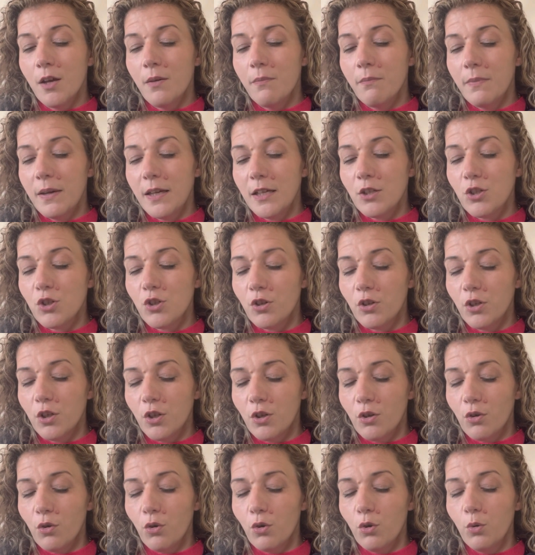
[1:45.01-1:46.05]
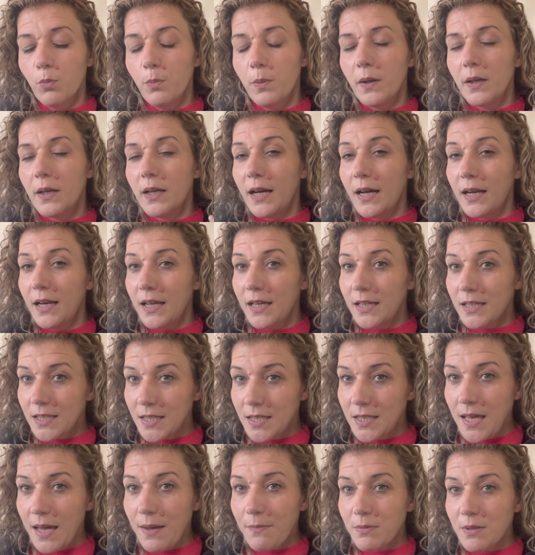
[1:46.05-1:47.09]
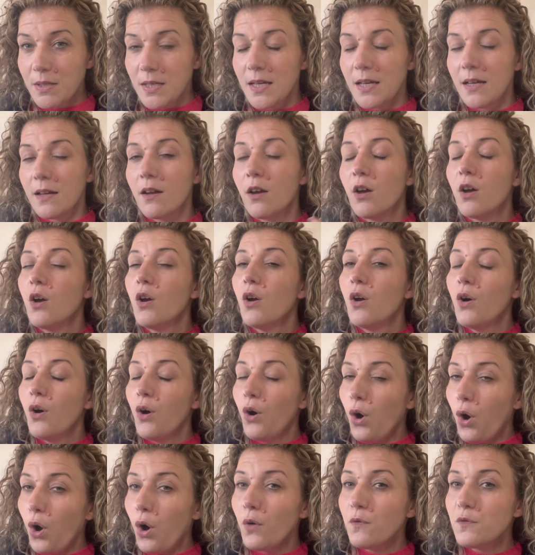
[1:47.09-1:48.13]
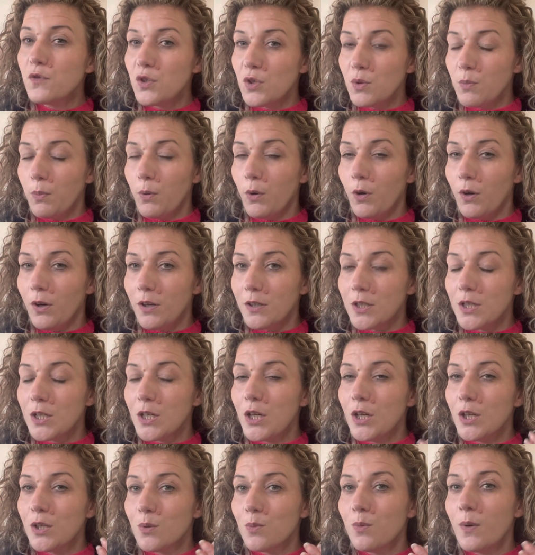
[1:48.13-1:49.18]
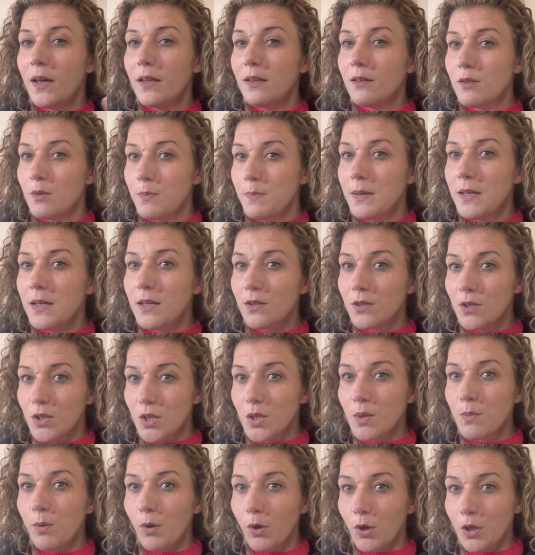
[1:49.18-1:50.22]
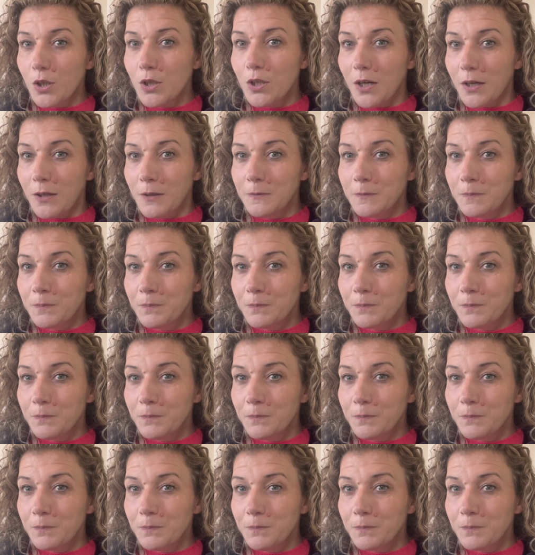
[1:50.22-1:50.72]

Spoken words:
Make sure you're open and accepting of support as well as being the supporter.